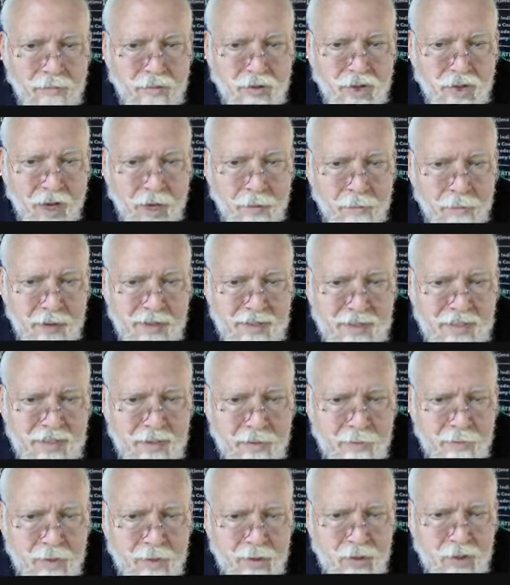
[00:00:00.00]
Check my
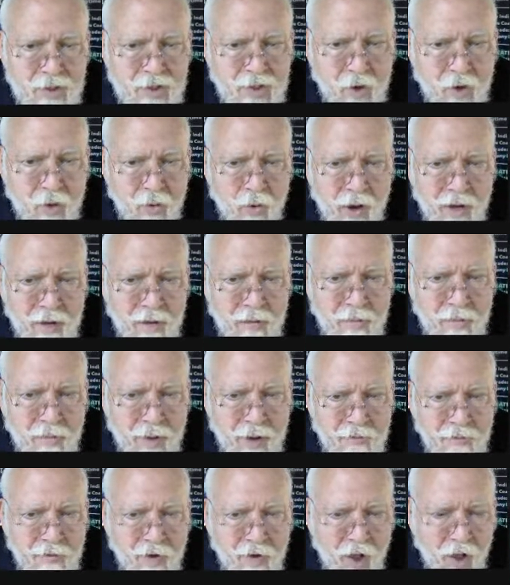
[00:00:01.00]
symbol is correct,
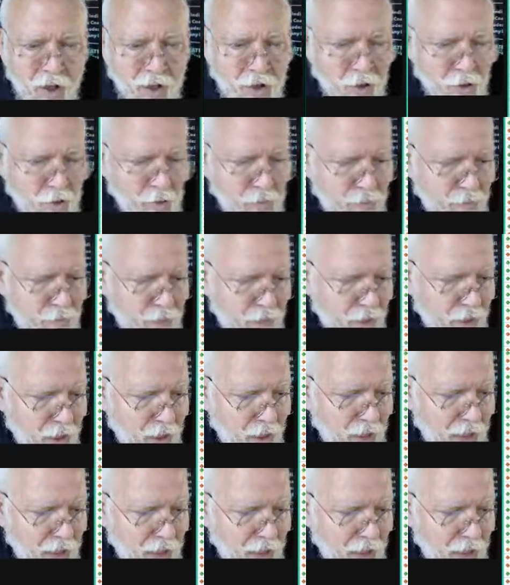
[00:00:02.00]
my volume.